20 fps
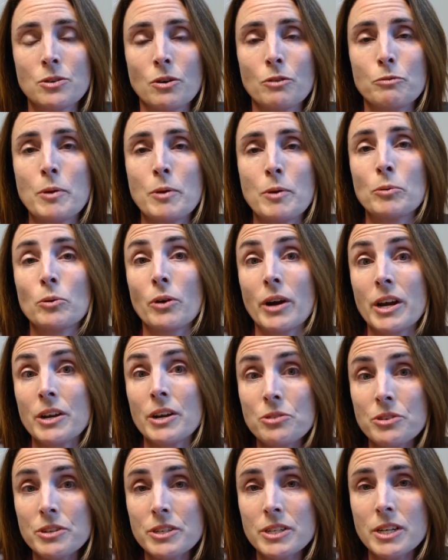So if people are
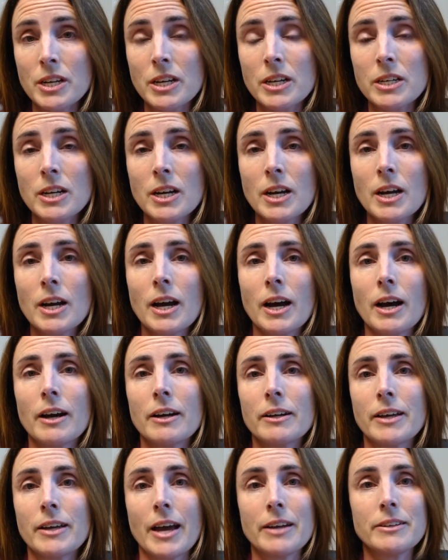interested,
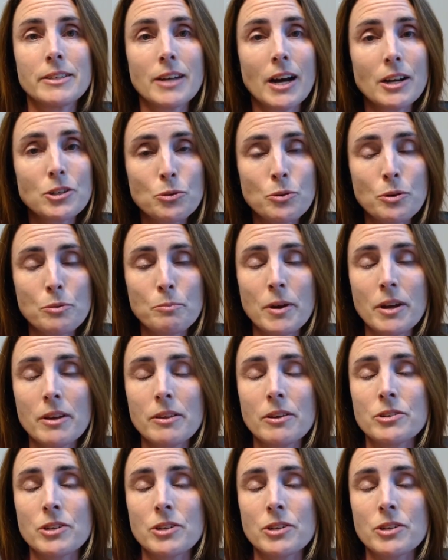get in touch with me.